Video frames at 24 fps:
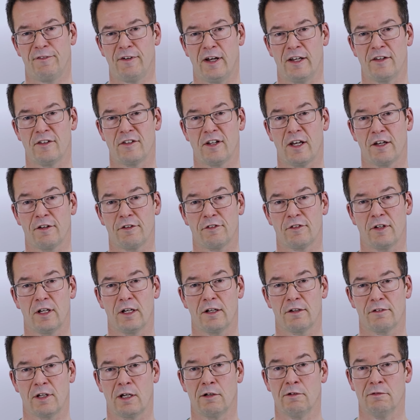
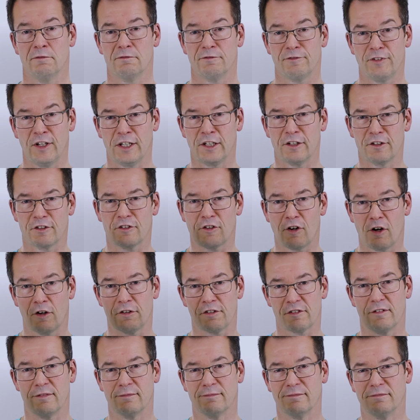fantastic, so fingers
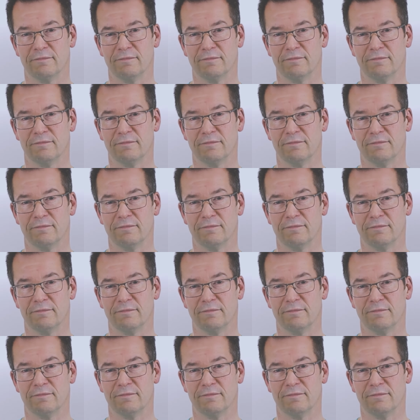crossed.